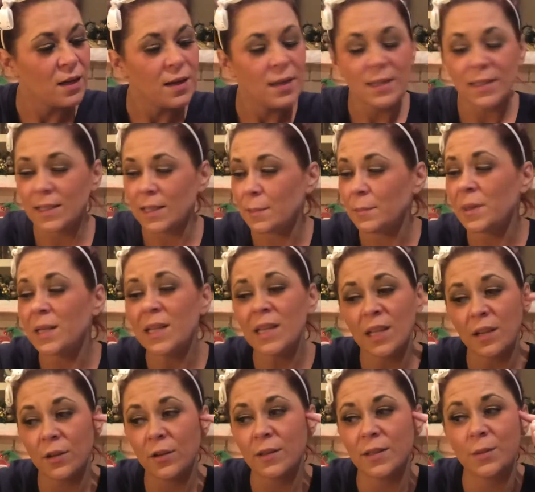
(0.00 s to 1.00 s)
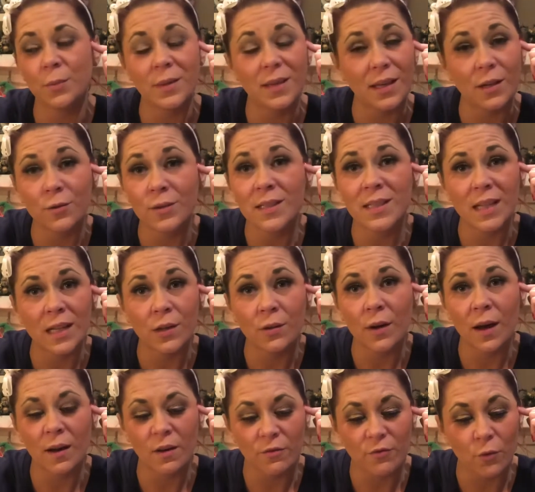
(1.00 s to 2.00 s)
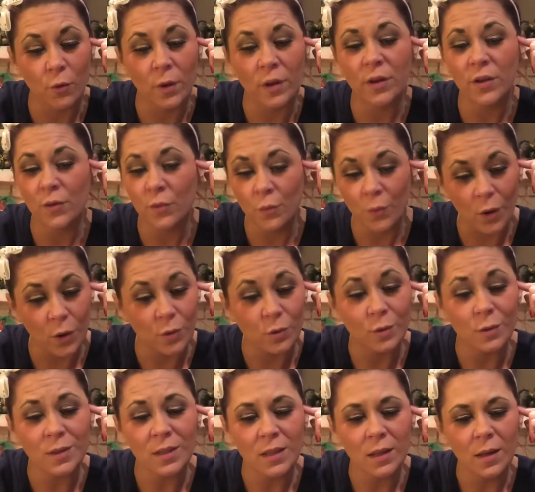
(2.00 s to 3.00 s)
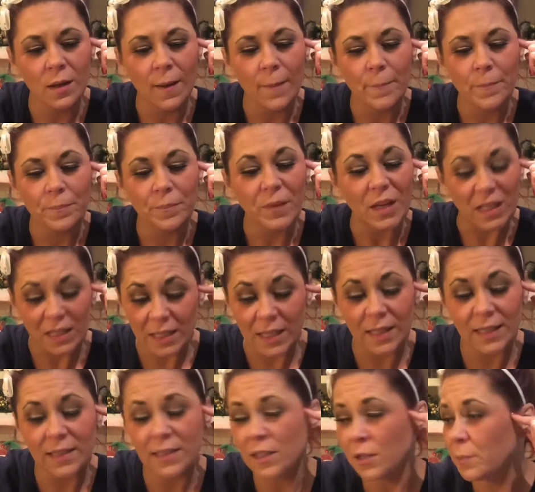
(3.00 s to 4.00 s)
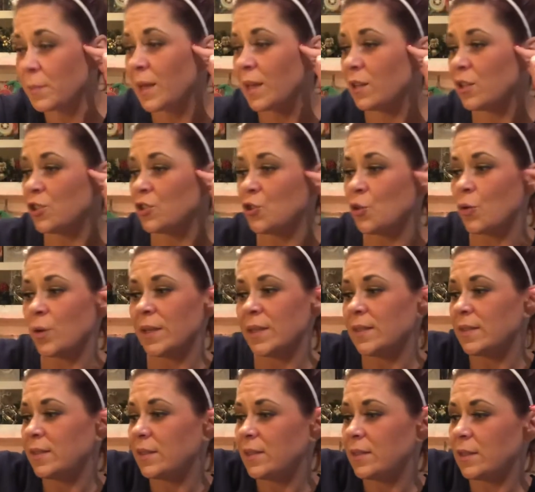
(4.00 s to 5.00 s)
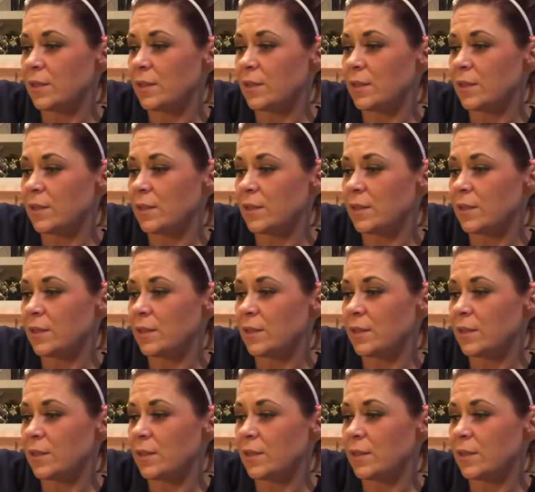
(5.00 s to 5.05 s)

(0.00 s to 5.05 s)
somebody here is without a doubt at a fork in the road needing to make a choice.